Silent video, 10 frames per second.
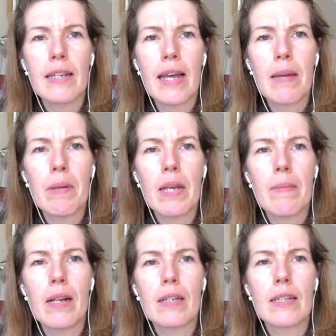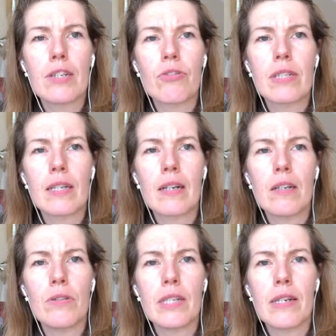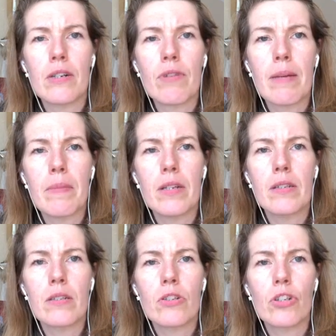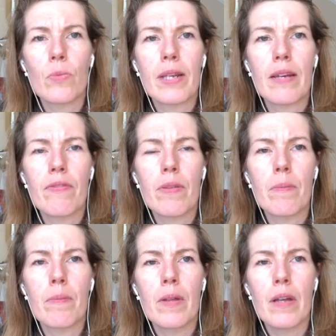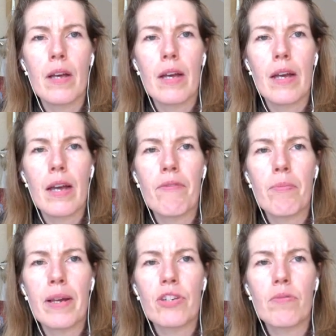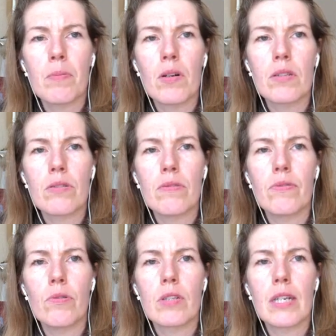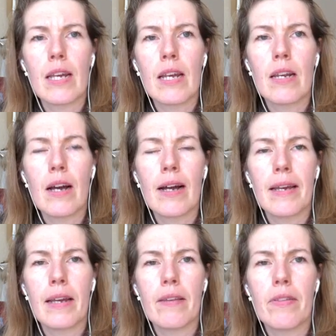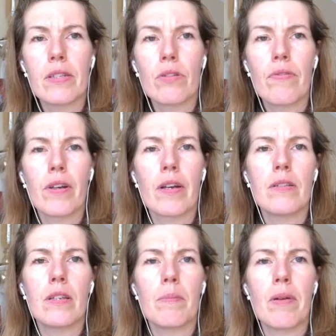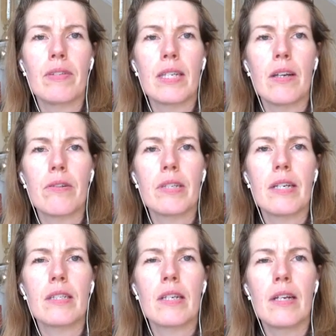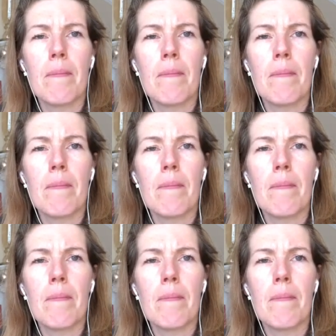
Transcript: name and email, etc., is included in agreements, should we give them information from Article 14, i.e. the stuff that goes in the privacy notice?